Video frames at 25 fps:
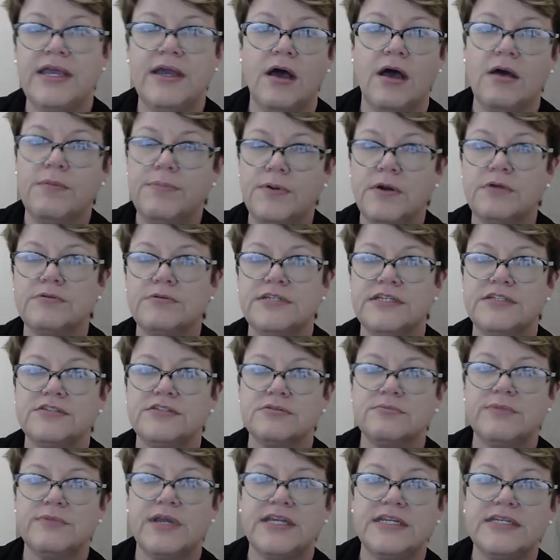all proteins
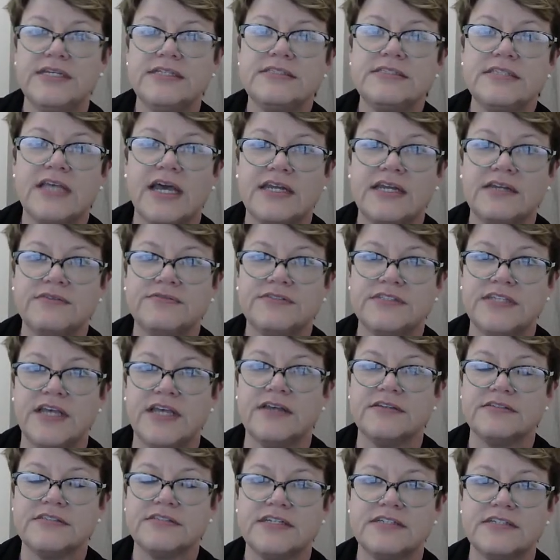are made inside of
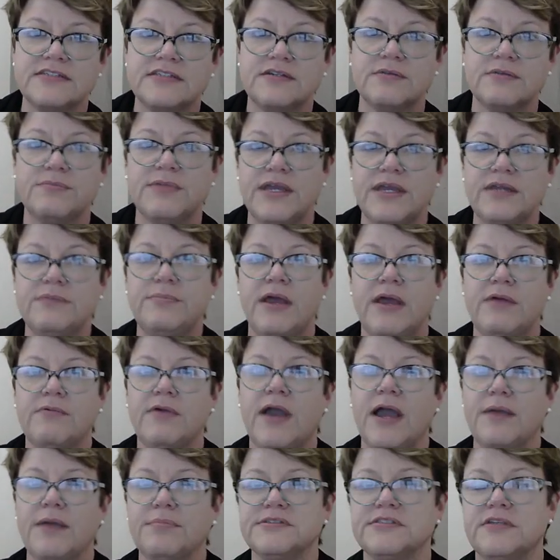cells because they're made by
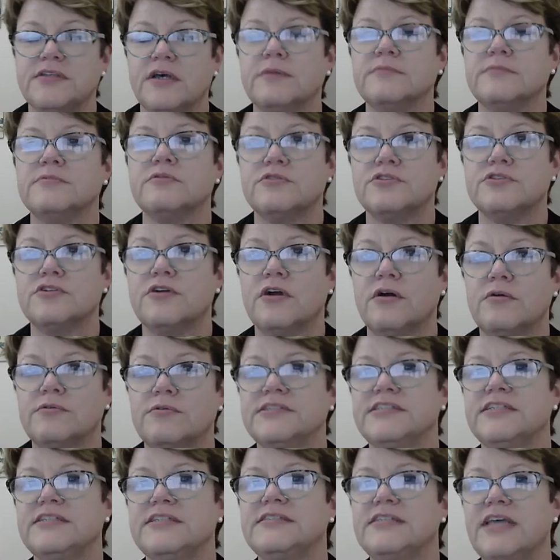ribosomes, which are
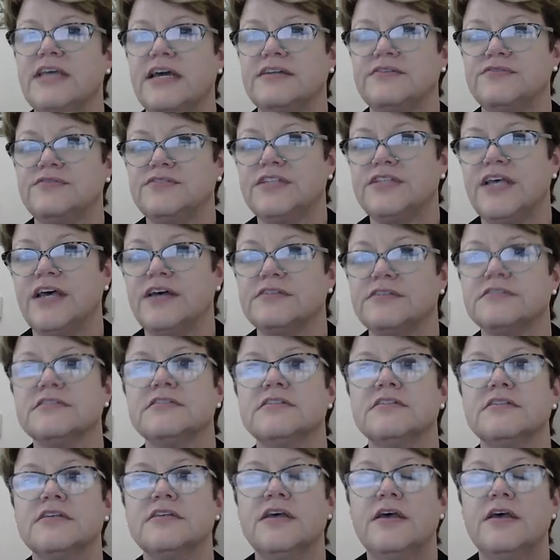always inside of cells.